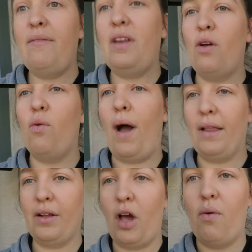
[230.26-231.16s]
I made a video a
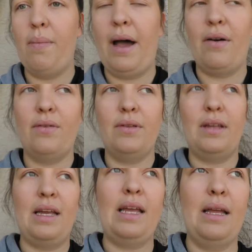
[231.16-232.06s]
while ago about
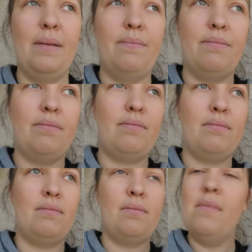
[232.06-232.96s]
the
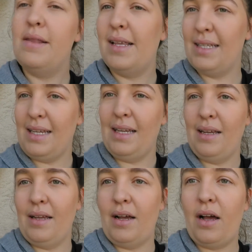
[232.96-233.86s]

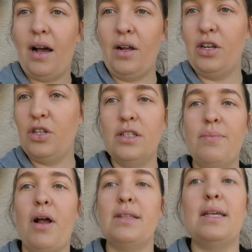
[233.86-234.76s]
Disney auditions
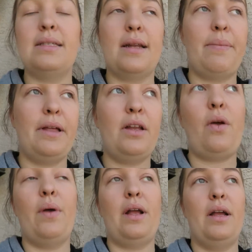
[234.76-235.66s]
process, and I plan
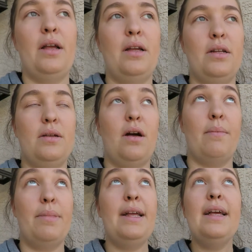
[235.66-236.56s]

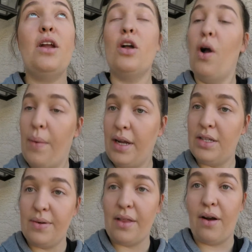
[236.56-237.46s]
on going
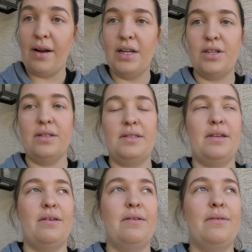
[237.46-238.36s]
to another audition,
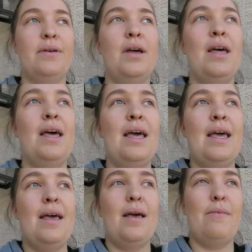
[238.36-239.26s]
so
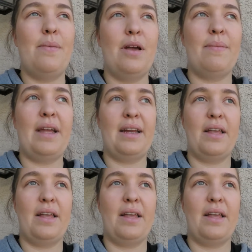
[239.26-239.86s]
maybe I'll make